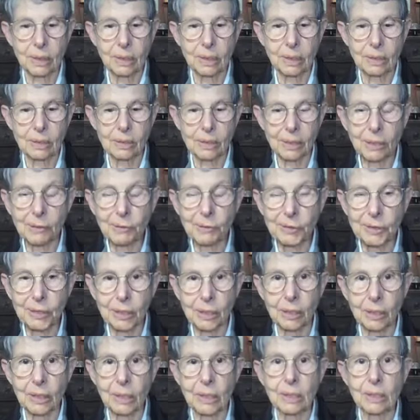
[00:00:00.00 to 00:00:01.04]

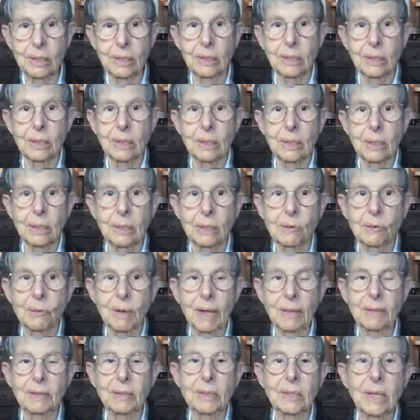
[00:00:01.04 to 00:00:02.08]
secretary, who
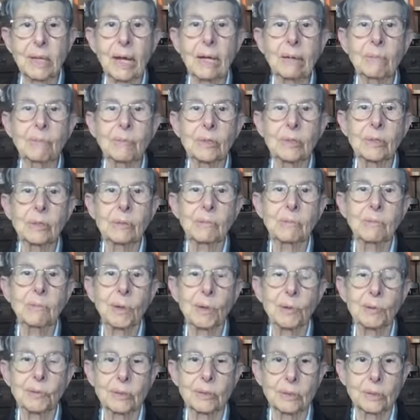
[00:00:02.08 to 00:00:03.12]
at the time was
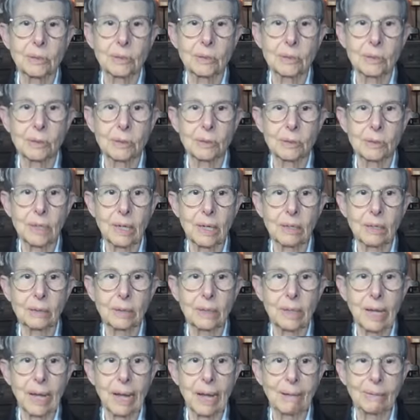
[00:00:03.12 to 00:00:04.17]
Bowden, who's now
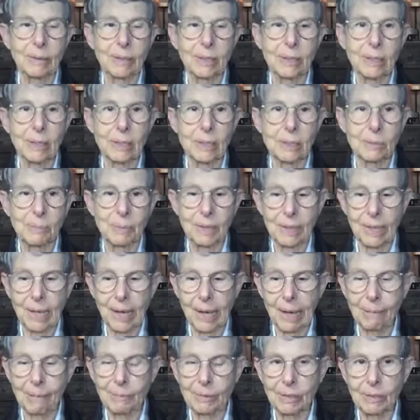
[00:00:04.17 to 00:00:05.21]
the abbot and has been the
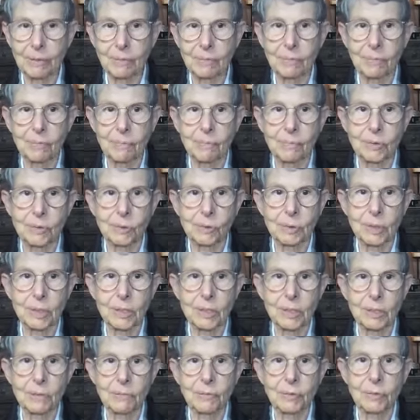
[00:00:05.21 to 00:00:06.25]
abbot of
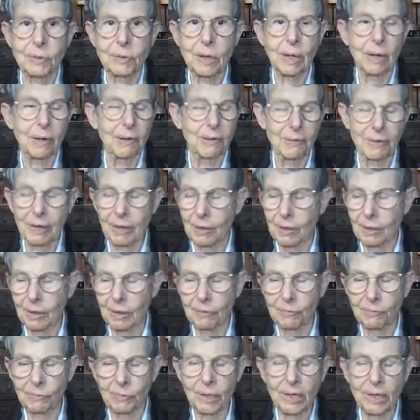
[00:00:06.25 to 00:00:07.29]
Sogenji or
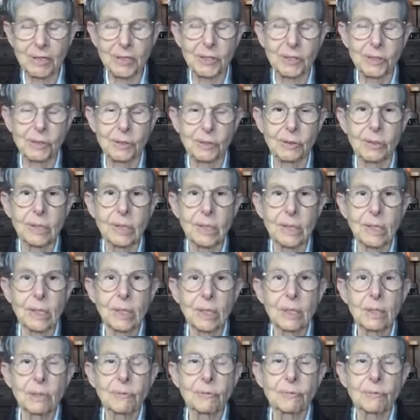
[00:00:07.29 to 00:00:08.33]
of Rochester
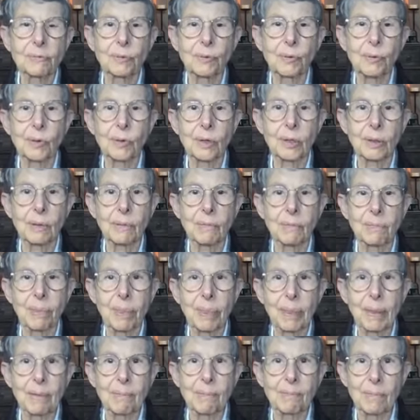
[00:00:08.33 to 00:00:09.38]
for
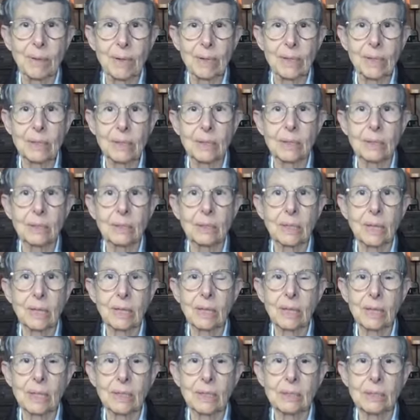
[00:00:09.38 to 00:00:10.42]
many
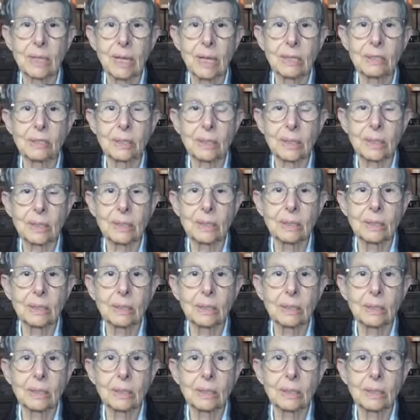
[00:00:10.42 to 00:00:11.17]
decades, actually.